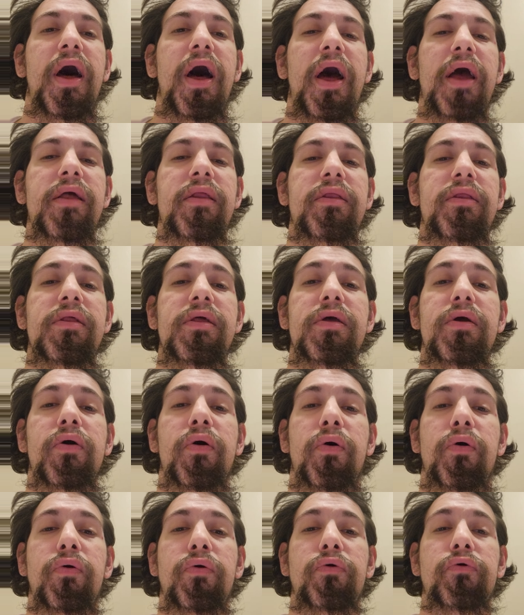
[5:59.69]
icy
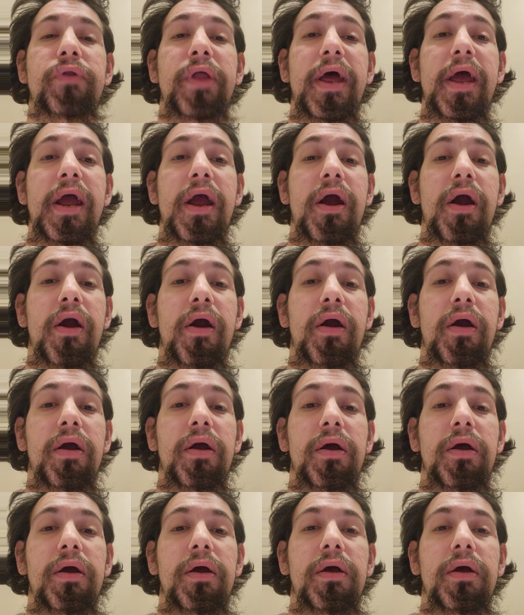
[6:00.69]
cold air.